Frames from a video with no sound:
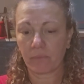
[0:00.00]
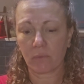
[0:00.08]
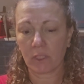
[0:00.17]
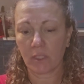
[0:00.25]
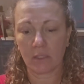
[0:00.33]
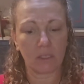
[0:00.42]

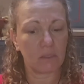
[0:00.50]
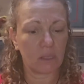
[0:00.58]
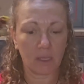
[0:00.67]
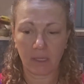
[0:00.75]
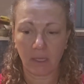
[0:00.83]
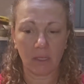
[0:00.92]
This is
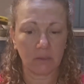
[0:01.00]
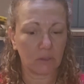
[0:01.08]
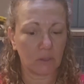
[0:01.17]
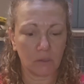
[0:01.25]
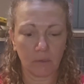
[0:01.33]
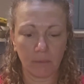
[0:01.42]
a
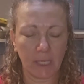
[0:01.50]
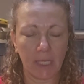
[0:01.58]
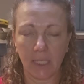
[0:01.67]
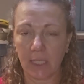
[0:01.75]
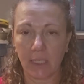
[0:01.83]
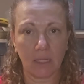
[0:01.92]
condom,
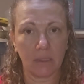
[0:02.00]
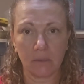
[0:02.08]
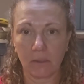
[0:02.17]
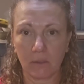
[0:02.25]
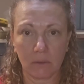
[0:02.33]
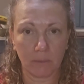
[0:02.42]

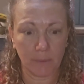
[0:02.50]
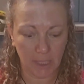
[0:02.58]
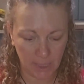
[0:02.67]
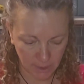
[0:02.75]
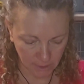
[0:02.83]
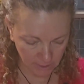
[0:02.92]

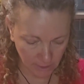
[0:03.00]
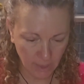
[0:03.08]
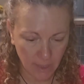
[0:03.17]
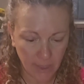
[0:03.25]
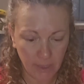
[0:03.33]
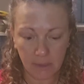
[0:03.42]
any
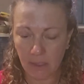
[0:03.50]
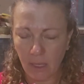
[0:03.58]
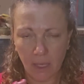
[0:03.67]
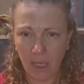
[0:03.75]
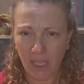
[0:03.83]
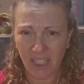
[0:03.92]
size.
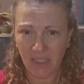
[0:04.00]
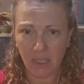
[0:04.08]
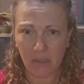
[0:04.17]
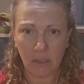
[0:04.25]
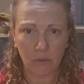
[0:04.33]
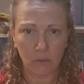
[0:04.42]
It
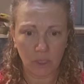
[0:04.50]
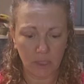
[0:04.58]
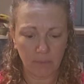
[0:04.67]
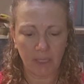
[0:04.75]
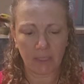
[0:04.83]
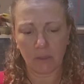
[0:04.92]
doesn't
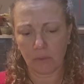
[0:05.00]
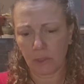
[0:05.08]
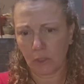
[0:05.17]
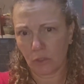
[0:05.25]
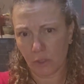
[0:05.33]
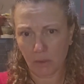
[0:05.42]
really matter
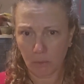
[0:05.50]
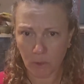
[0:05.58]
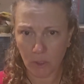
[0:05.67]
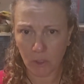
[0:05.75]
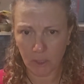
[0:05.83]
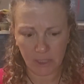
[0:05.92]
because
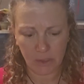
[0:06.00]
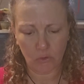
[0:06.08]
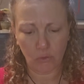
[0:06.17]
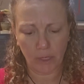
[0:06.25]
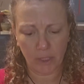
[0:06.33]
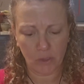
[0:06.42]
we're gonna
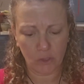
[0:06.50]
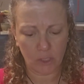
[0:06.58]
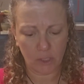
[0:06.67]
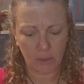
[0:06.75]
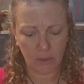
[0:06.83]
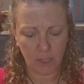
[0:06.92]
stretch
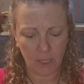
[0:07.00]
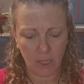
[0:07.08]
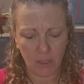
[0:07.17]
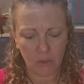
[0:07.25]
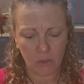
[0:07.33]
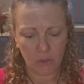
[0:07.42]
it.
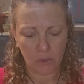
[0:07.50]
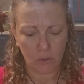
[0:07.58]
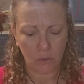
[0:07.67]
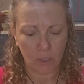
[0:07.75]
So